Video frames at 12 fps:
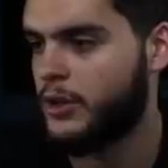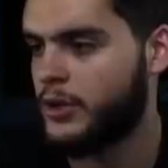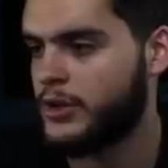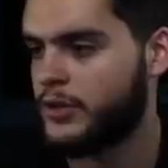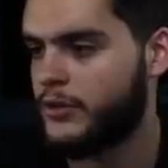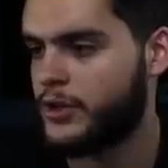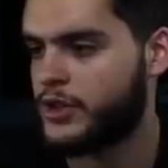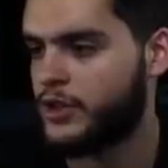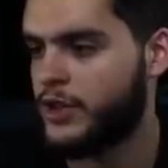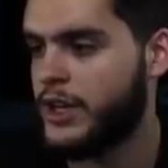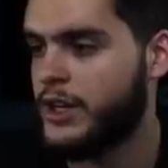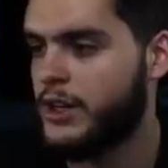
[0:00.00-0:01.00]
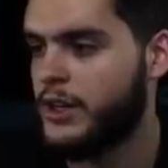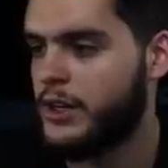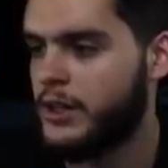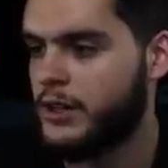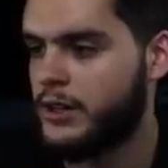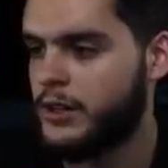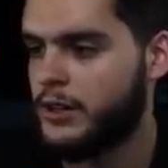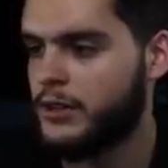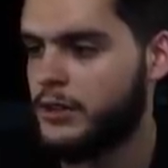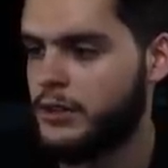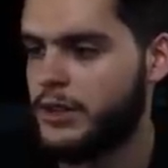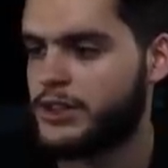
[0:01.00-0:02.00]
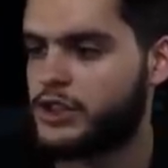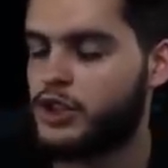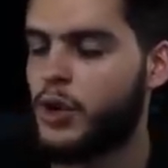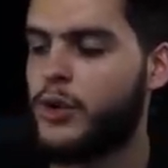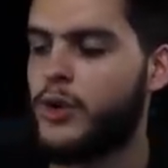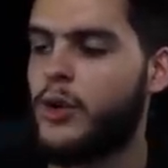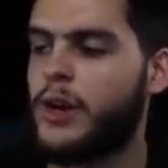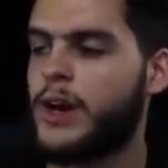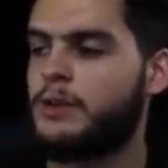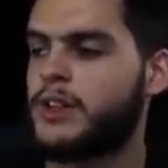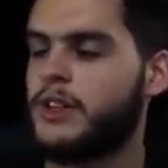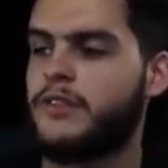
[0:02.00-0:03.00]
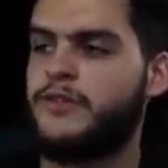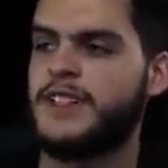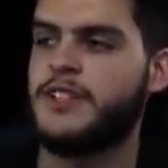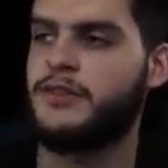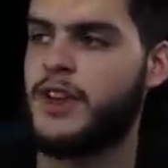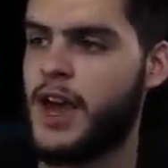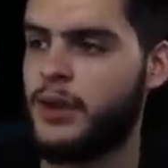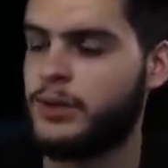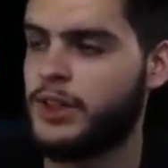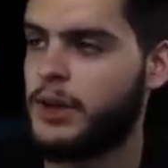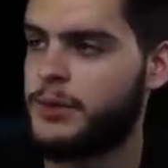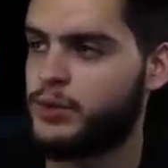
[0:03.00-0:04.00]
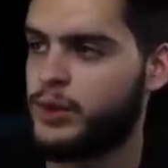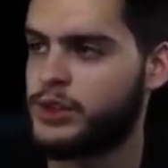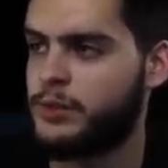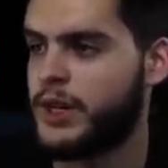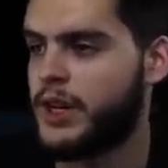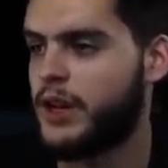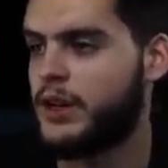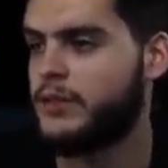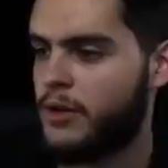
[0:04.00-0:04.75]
Or he's looking for a screen. That's so annoying. I was on a defensive tackle. Didn't let me switch to my guy.